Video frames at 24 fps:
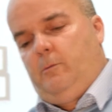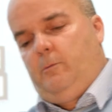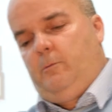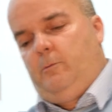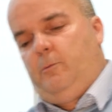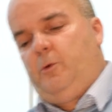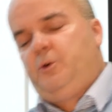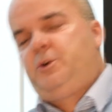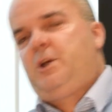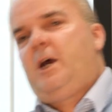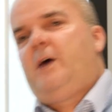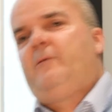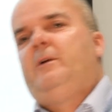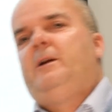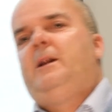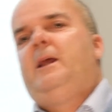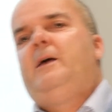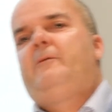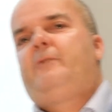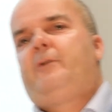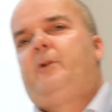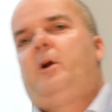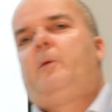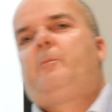But you have
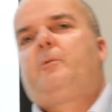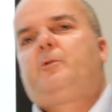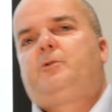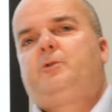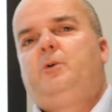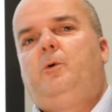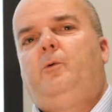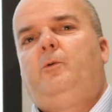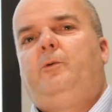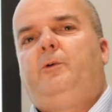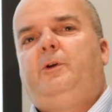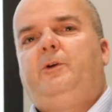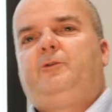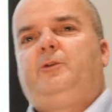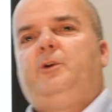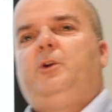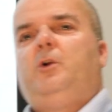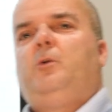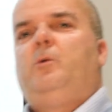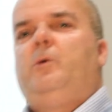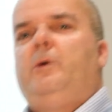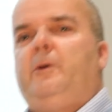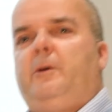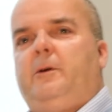11 opportunities to
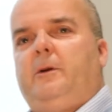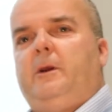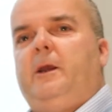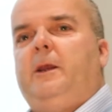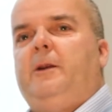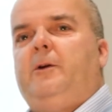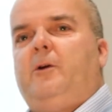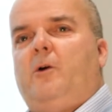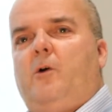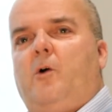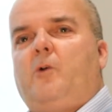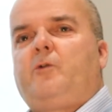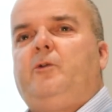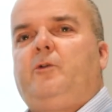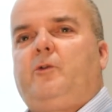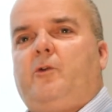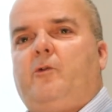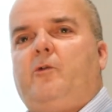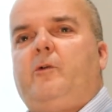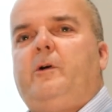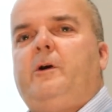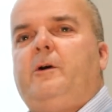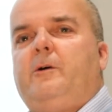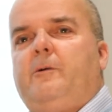do it in the horse's
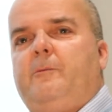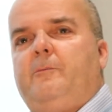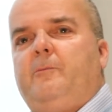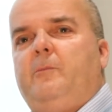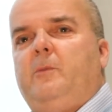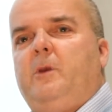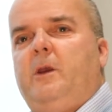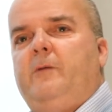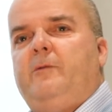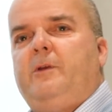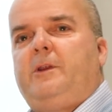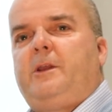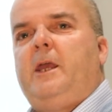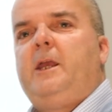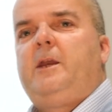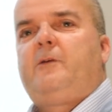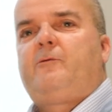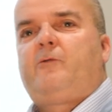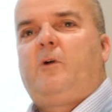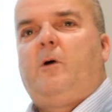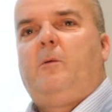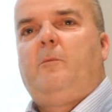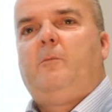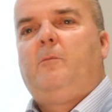career. If you take
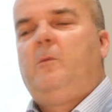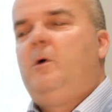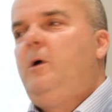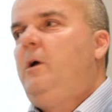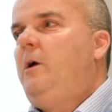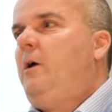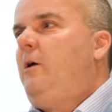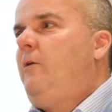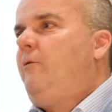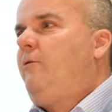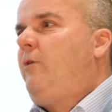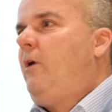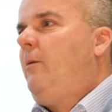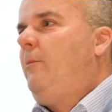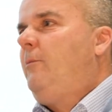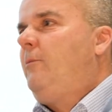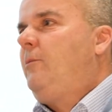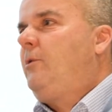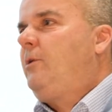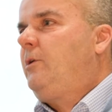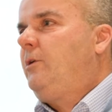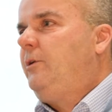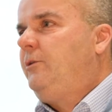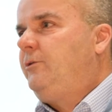from
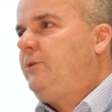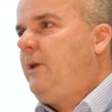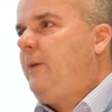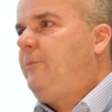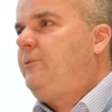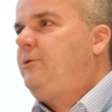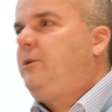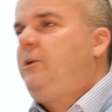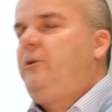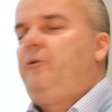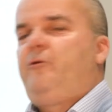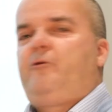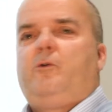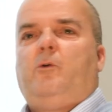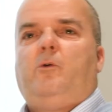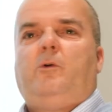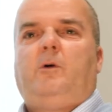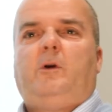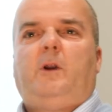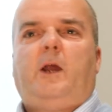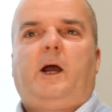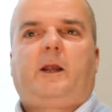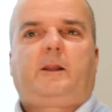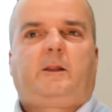conception
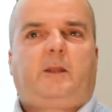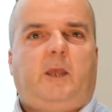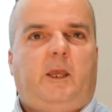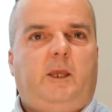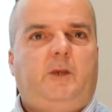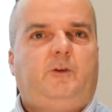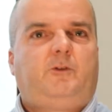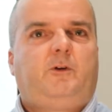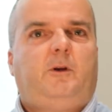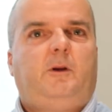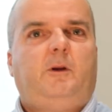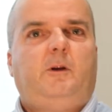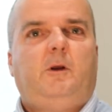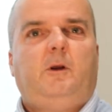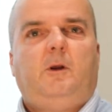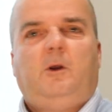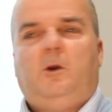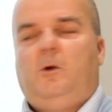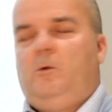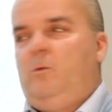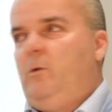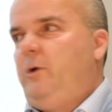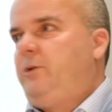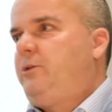through lactation,
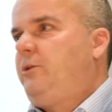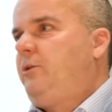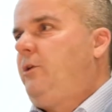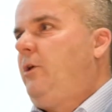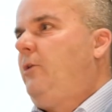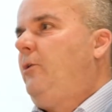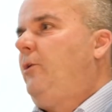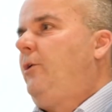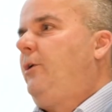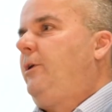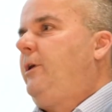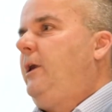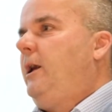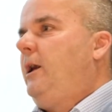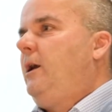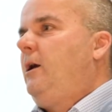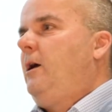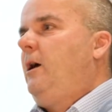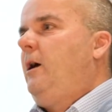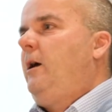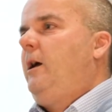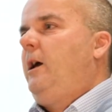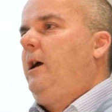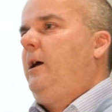which is another thing,
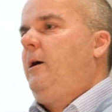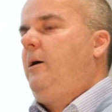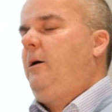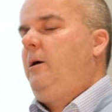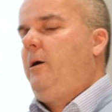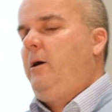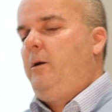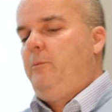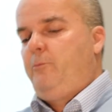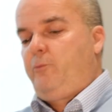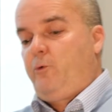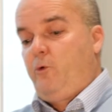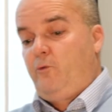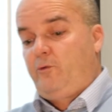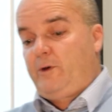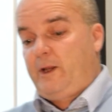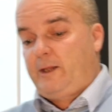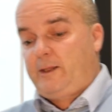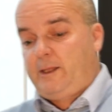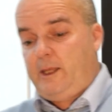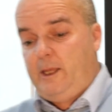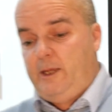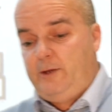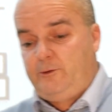improved
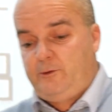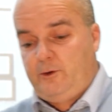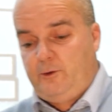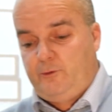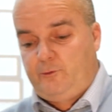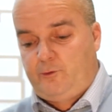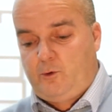lactation.